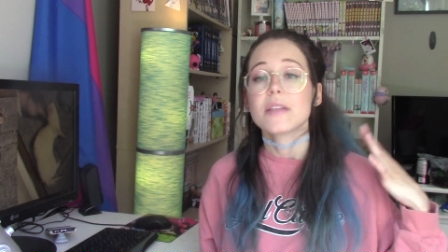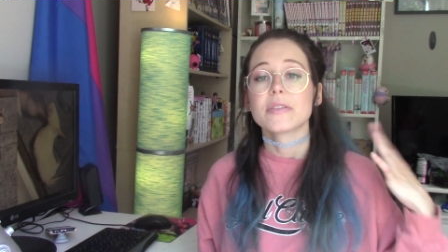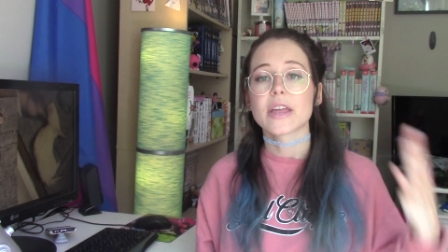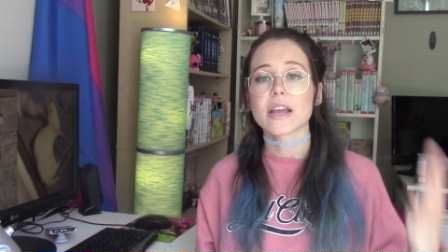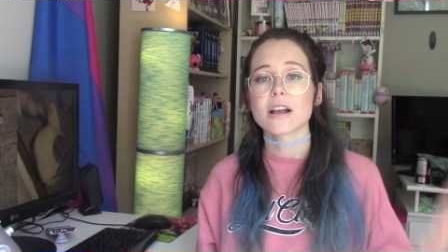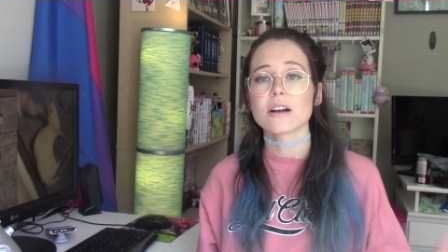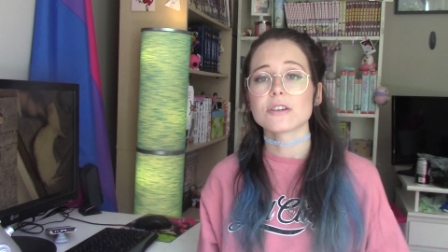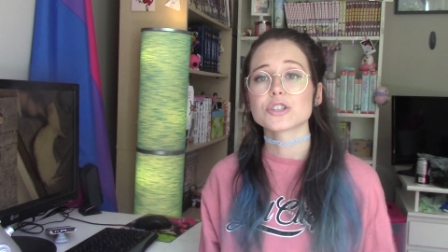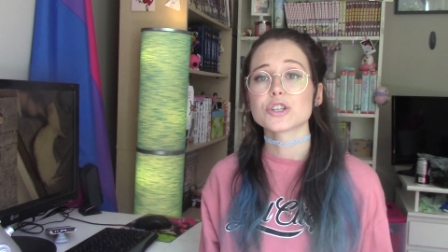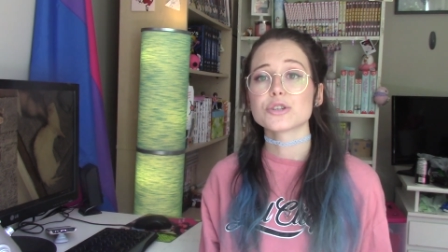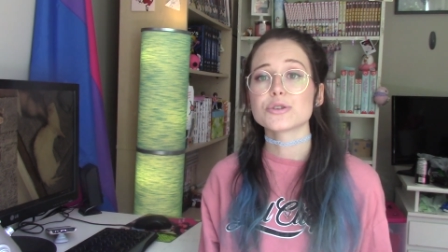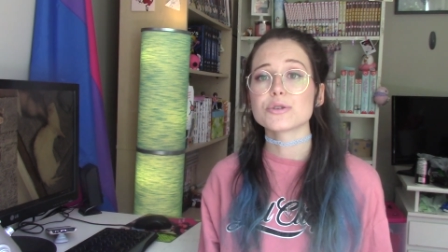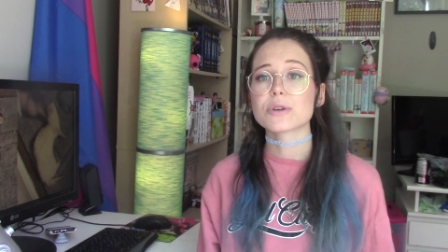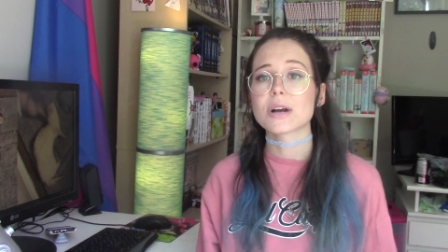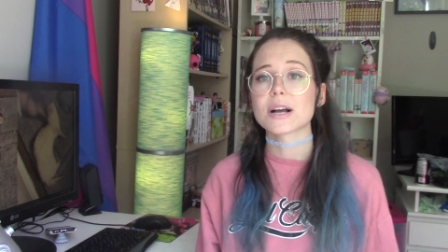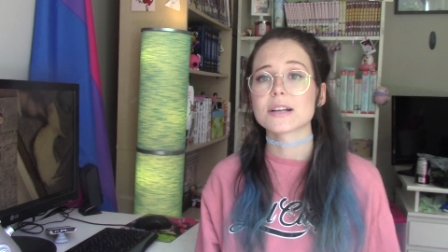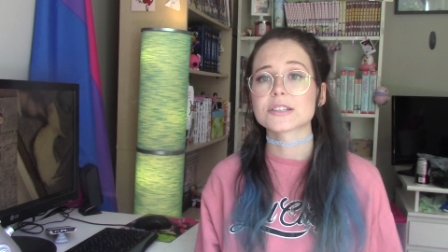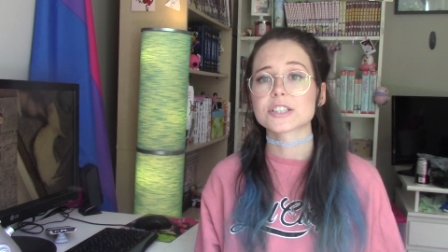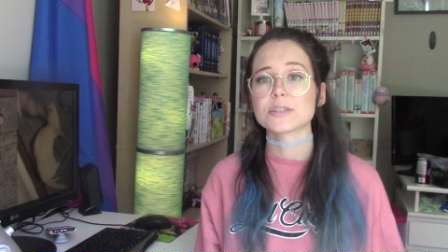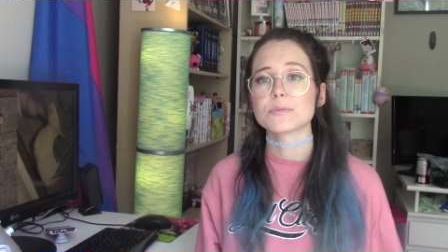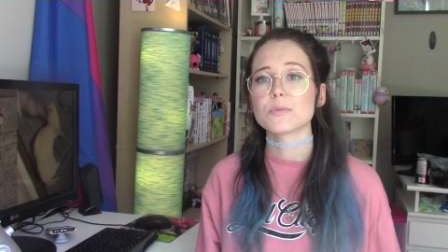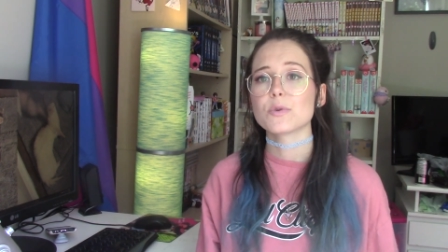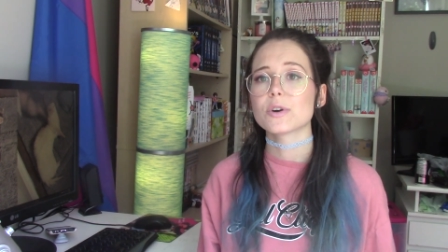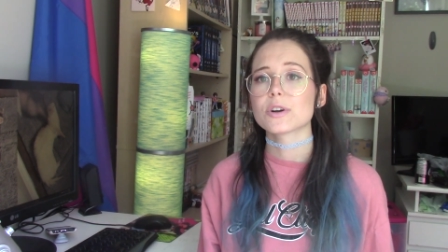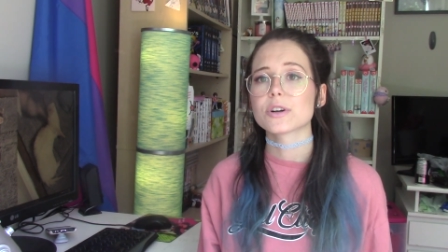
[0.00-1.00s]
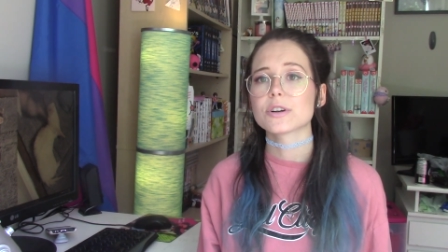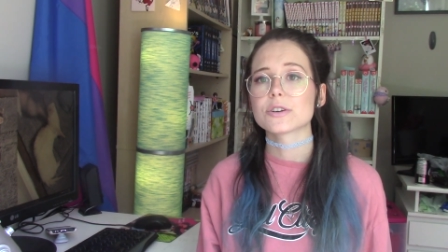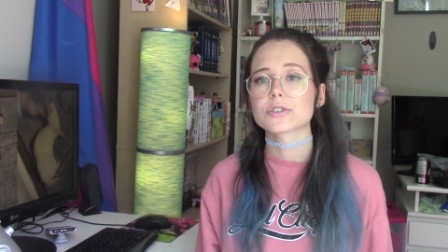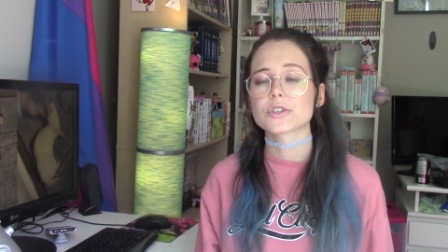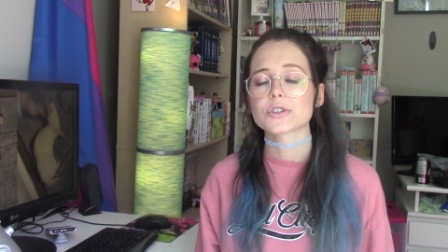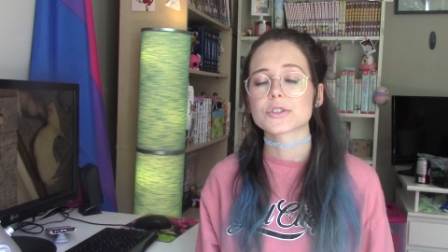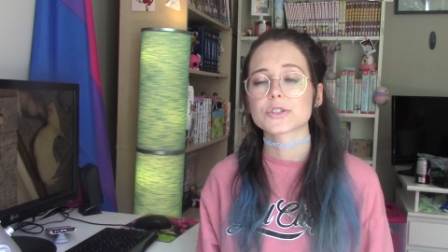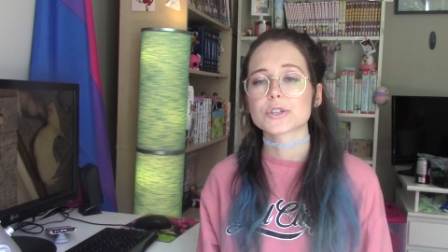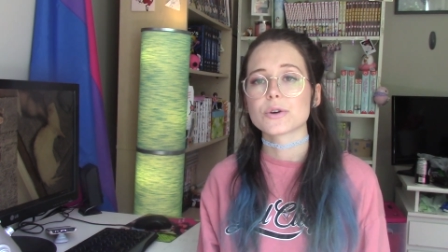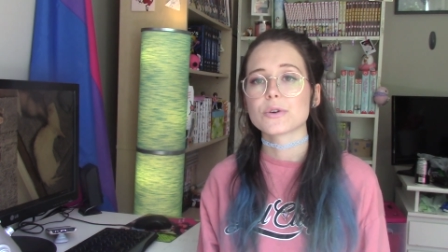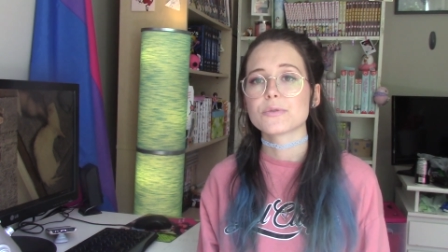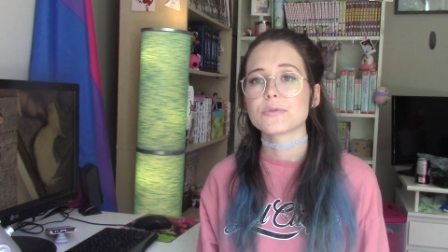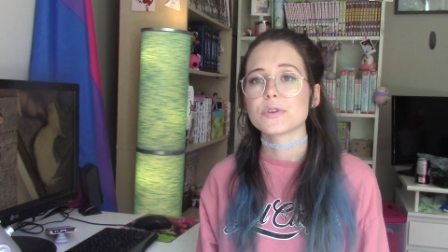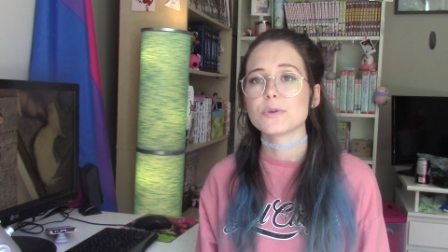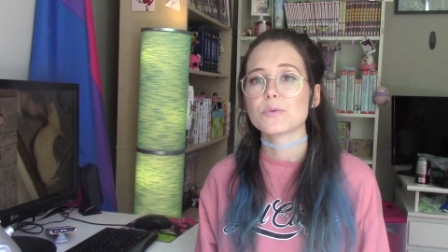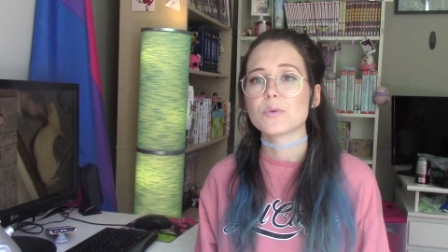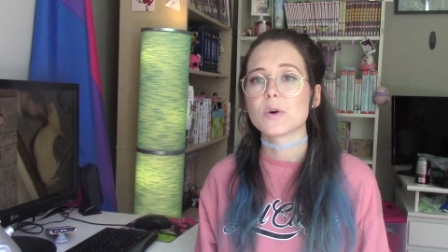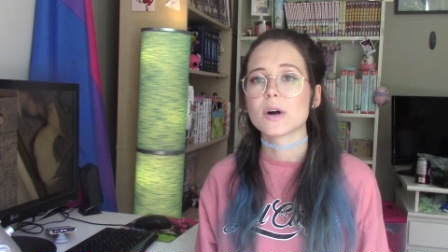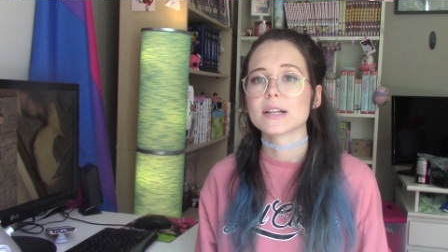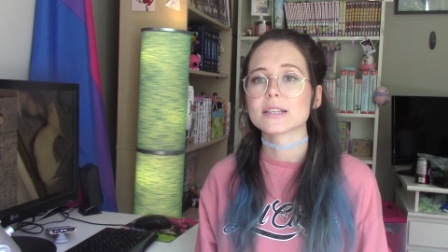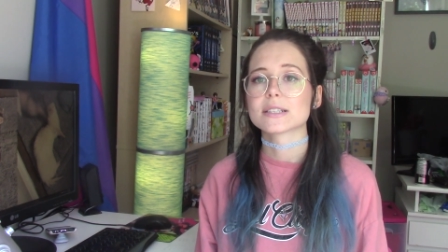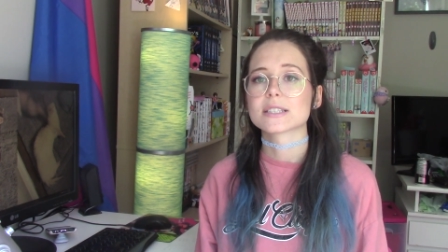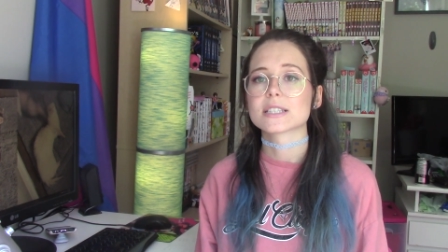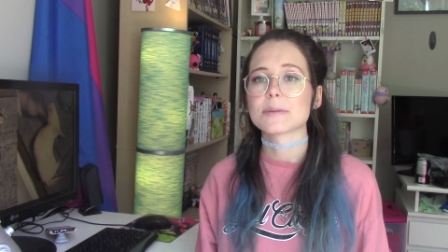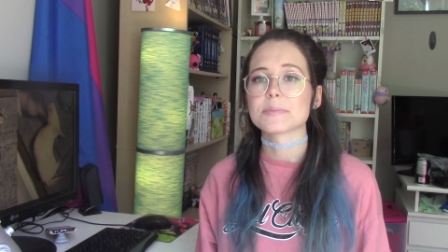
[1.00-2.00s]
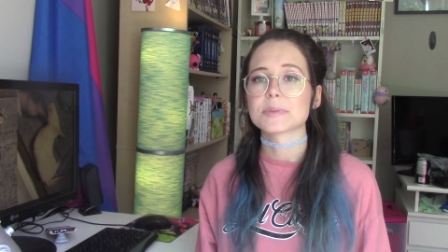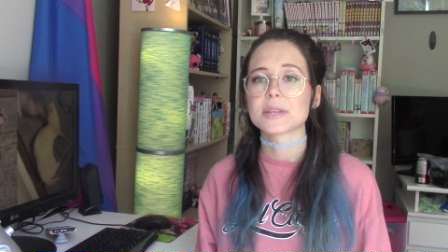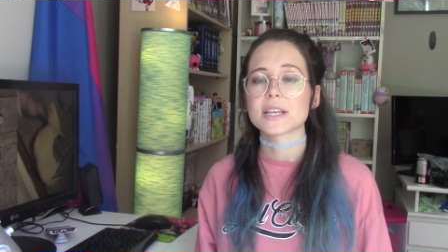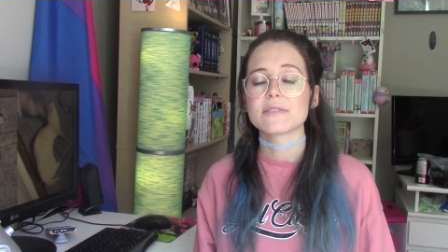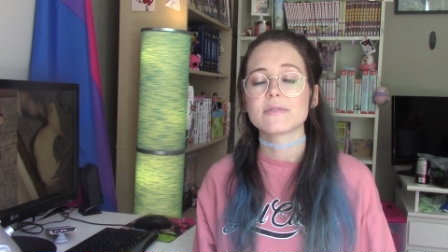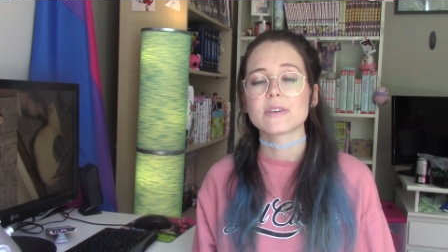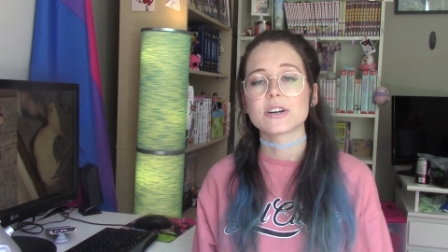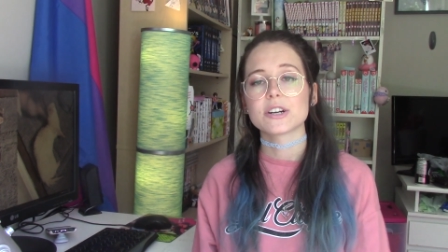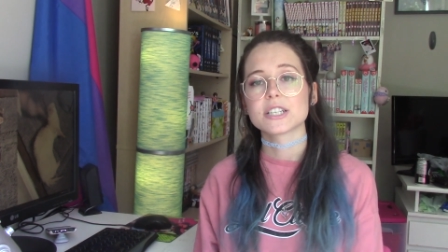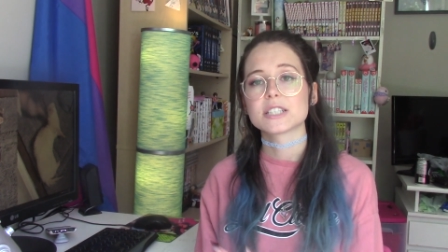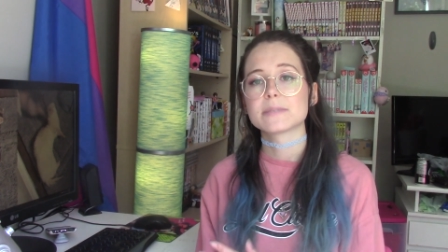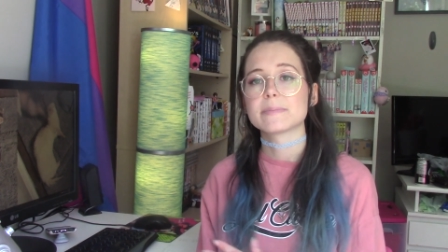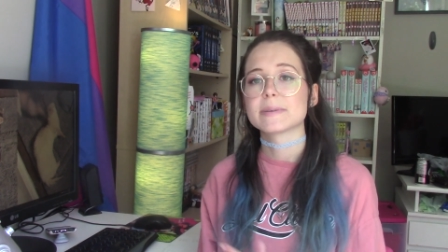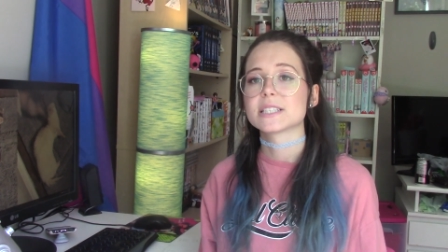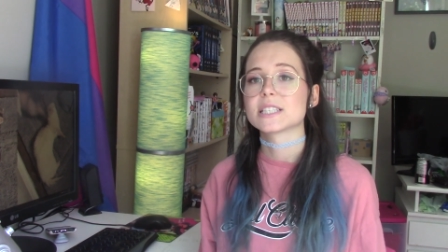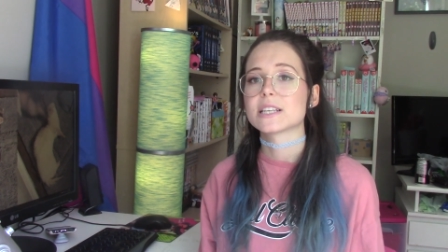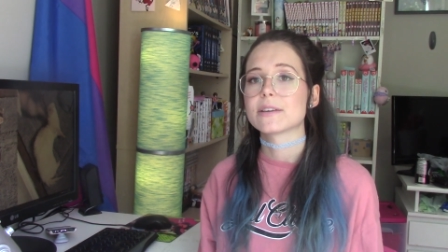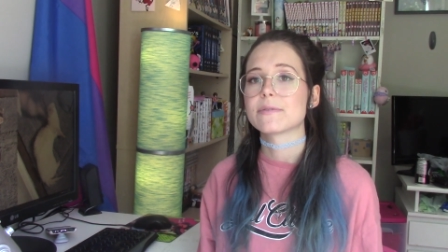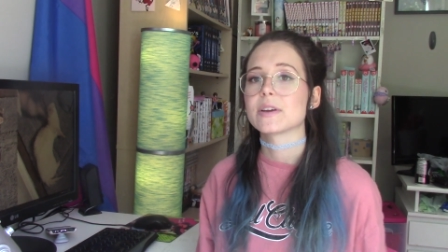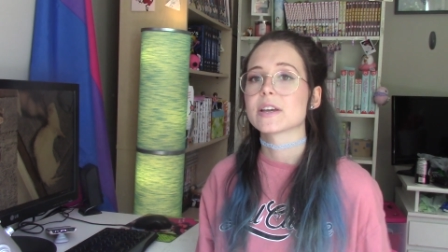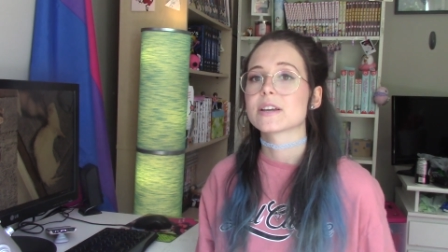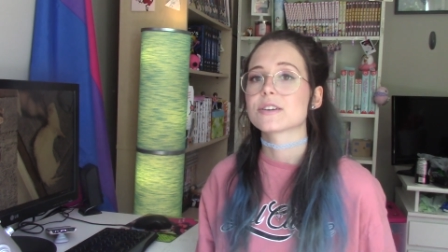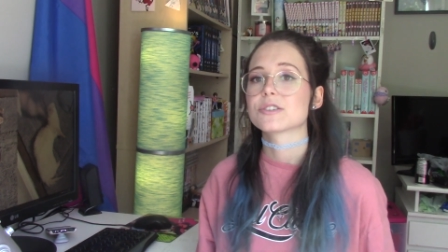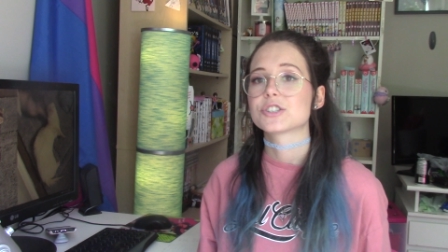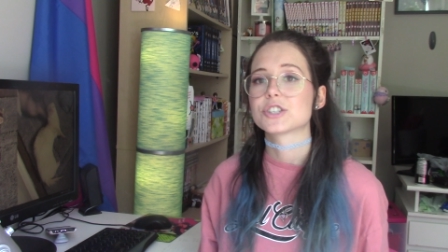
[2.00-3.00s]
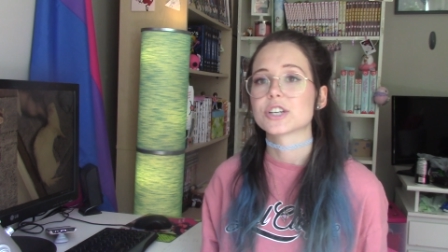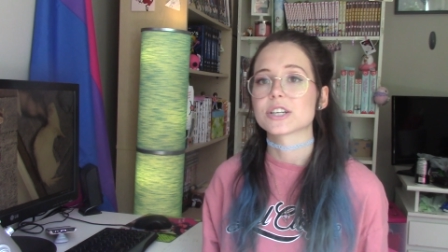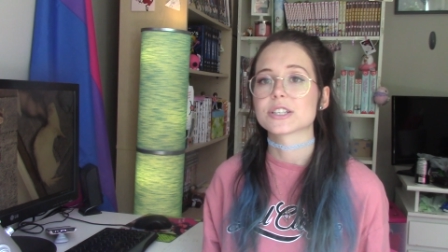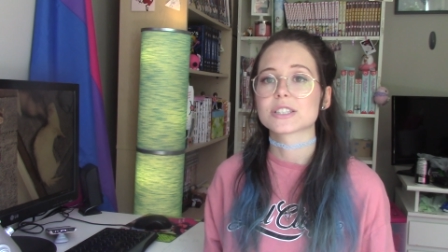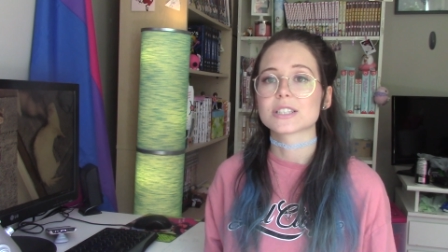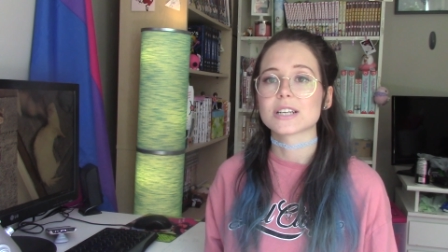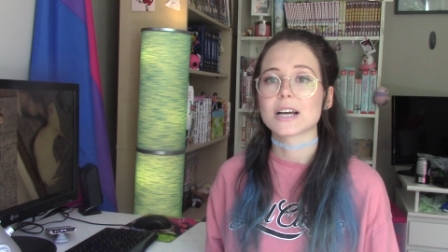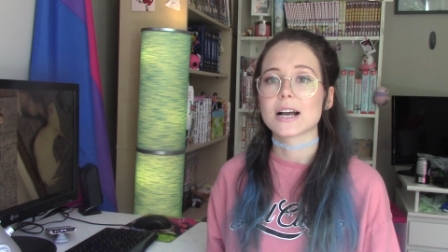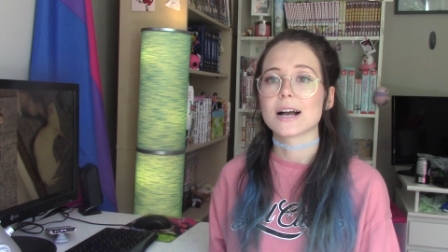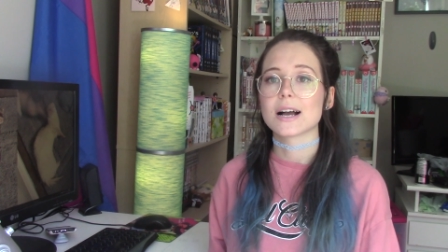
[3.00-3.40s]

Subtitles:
They also do custom orders, so if you want something very specific, just